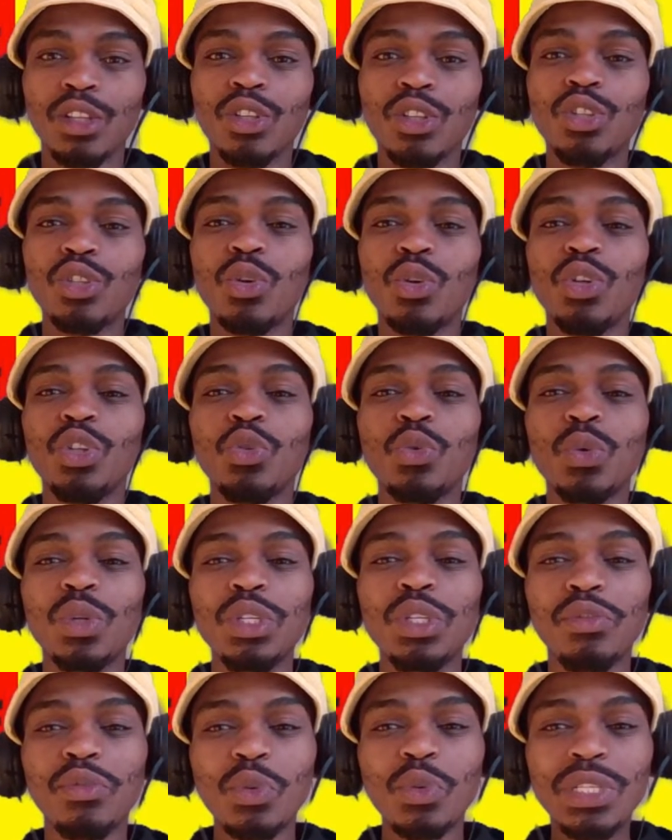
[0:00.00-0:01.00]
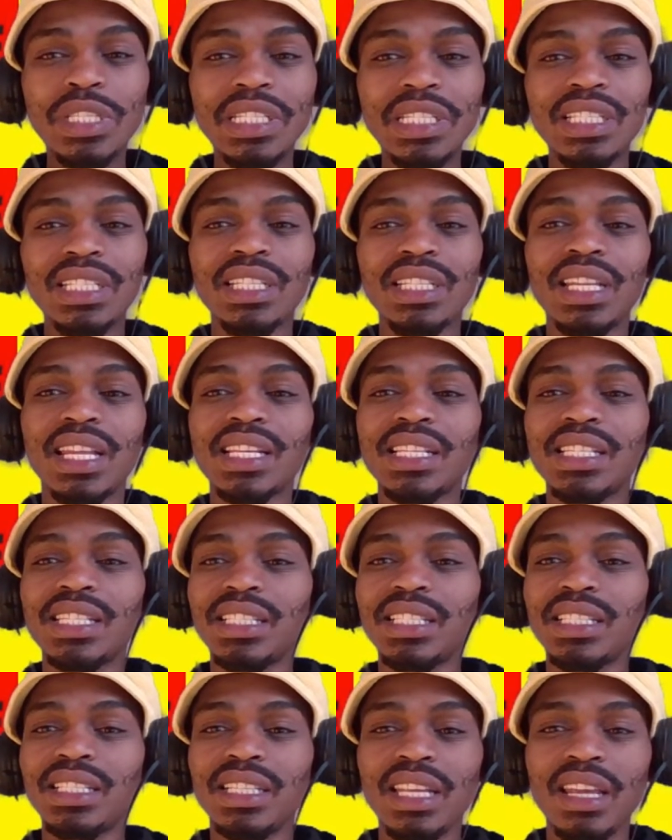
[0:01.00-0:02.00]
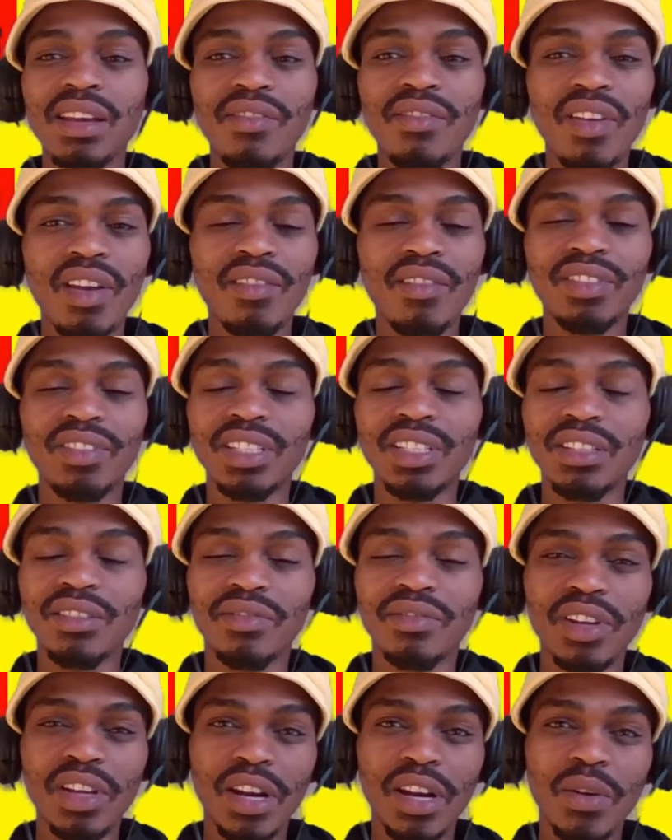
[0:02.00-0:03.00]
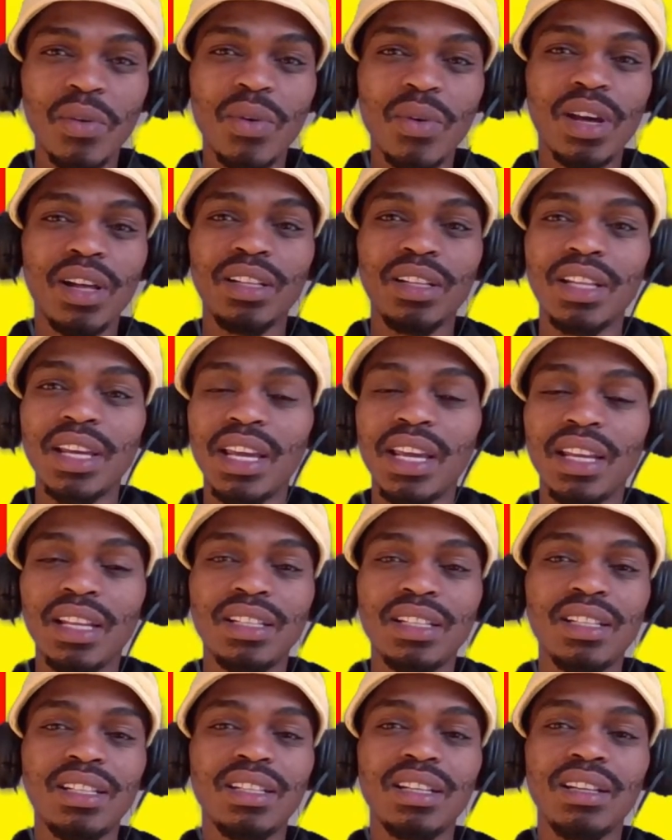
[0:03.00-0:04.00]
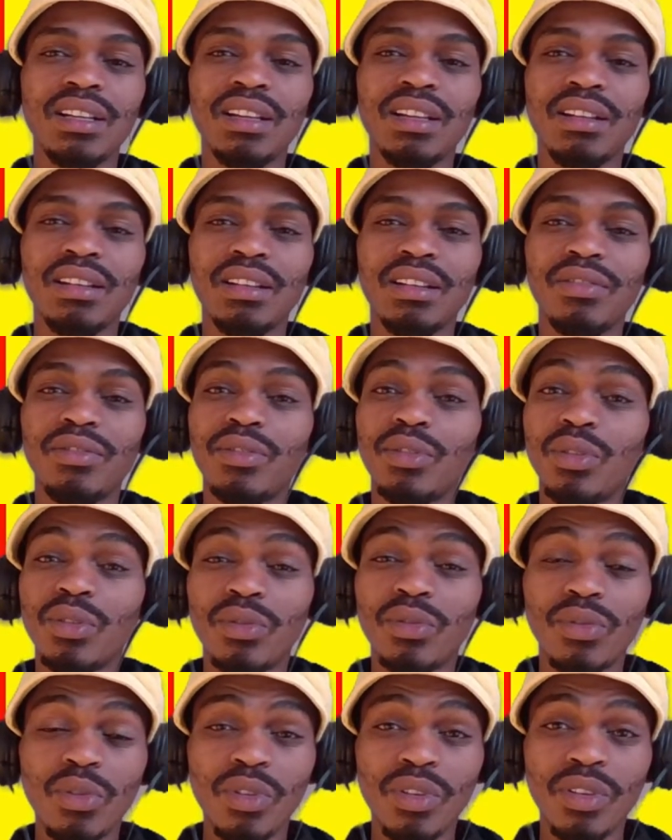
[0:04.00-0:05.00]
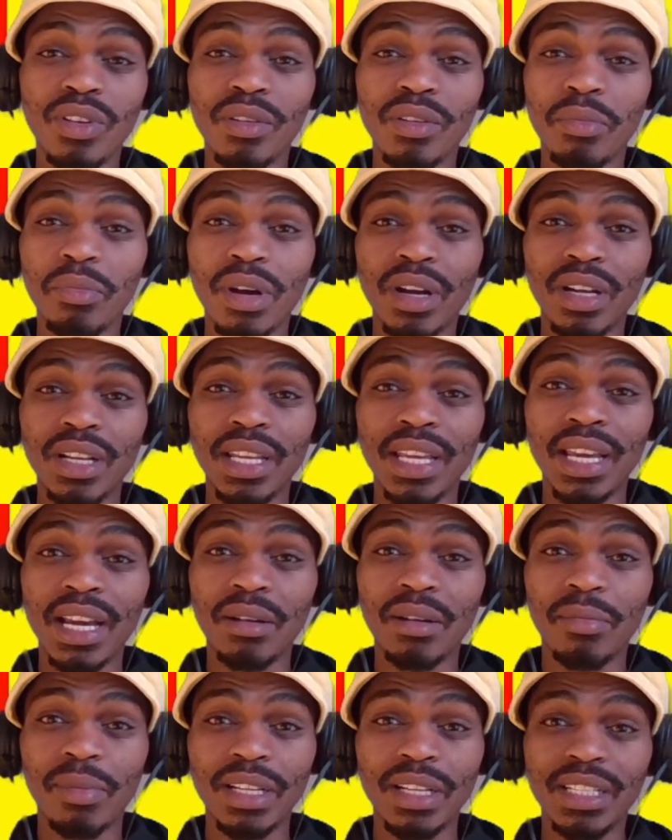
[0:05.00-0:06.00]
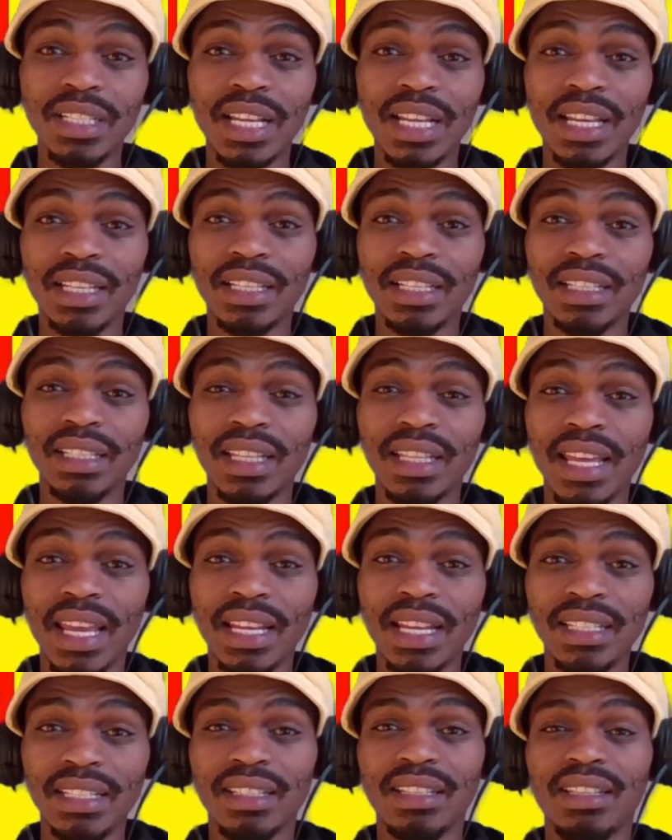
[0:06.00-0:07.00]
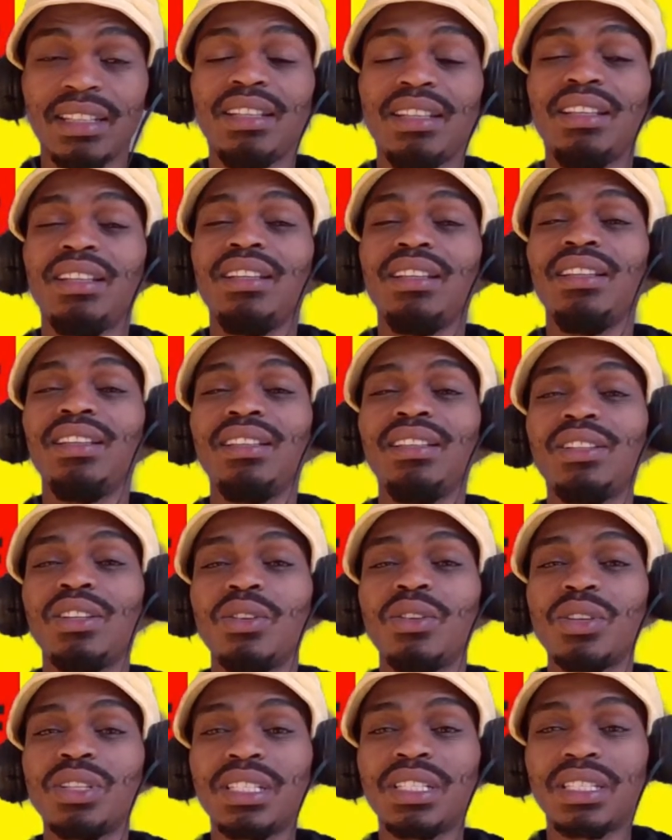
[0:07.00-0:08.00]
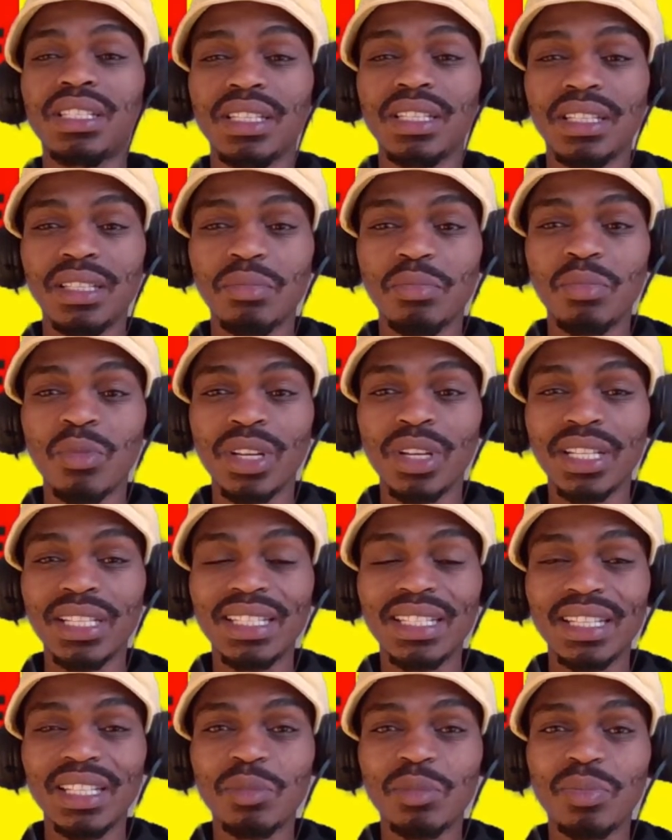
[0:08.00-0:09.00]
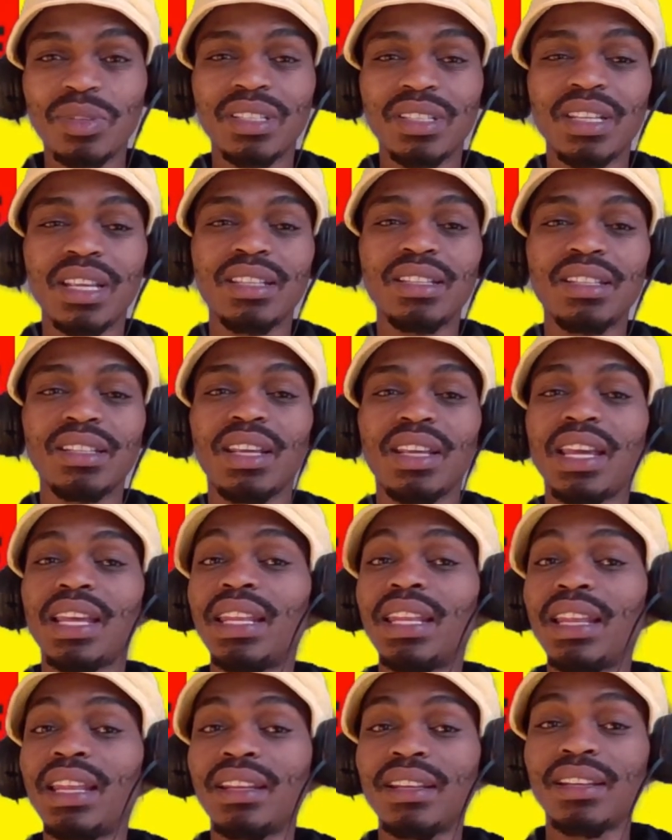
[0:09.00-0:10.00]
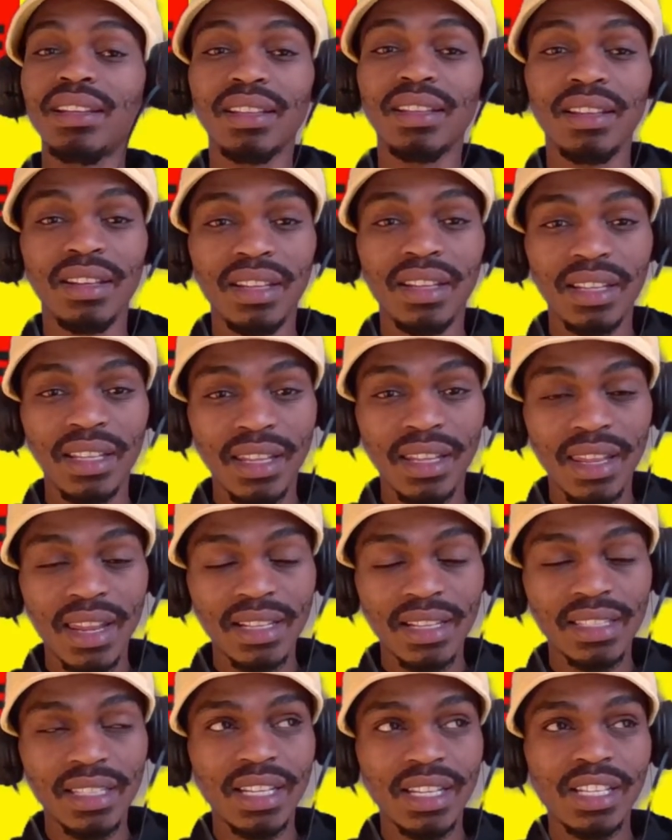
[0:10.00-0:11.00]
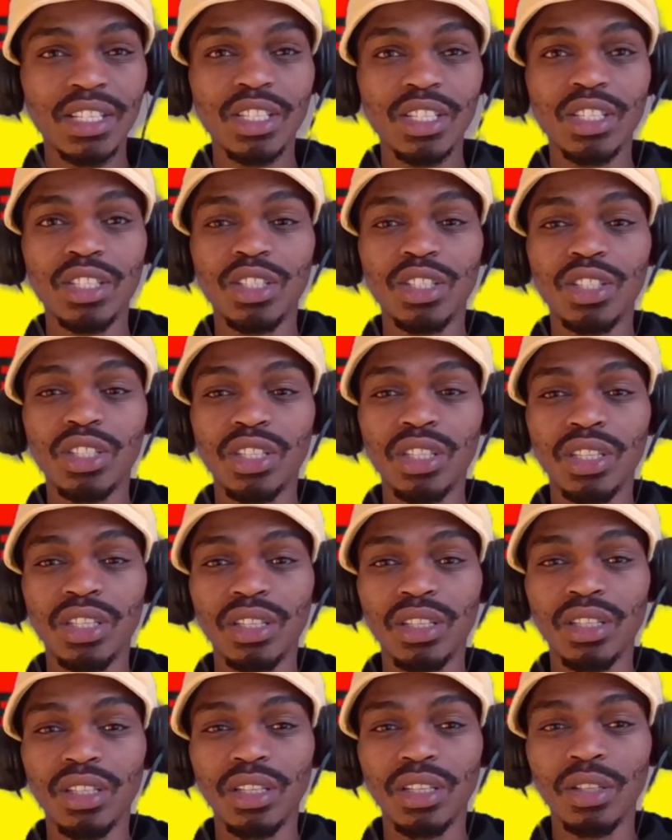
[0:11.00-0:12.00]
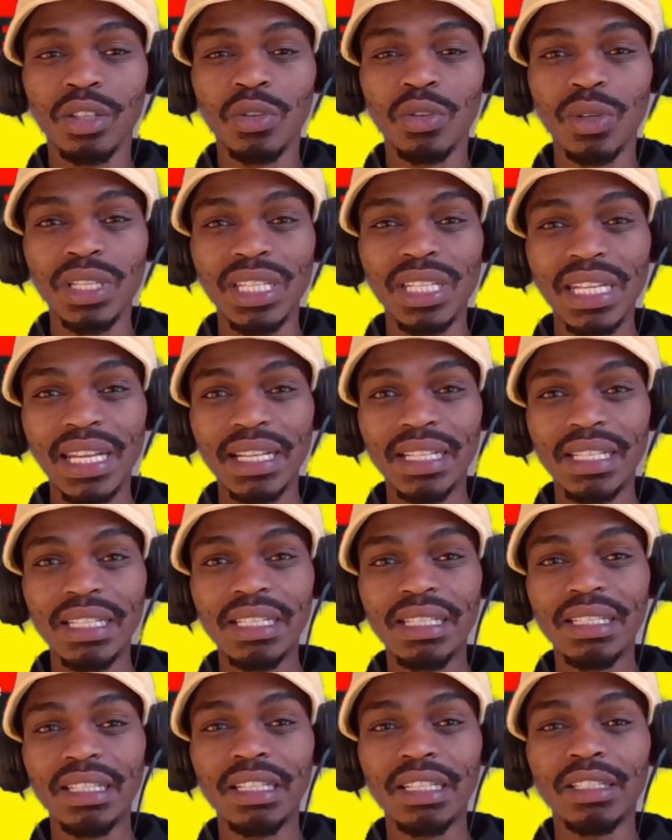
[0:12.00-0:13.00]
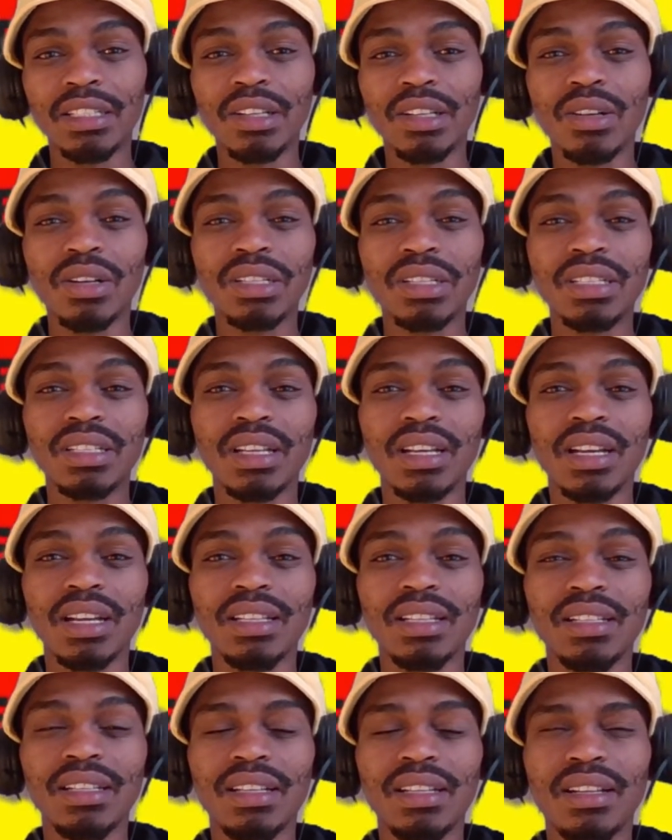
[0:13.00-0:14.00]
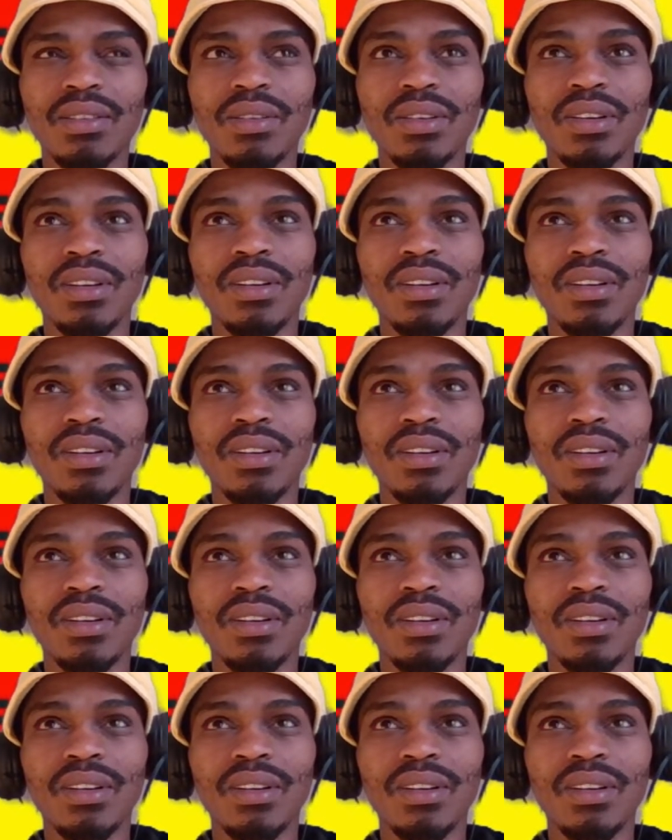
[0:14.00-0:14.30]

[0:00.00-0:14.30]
So in 2014 elections, EFF did very well, and for a young party like that, it got more than 6%. And then the next elections in 2019, it got kind of like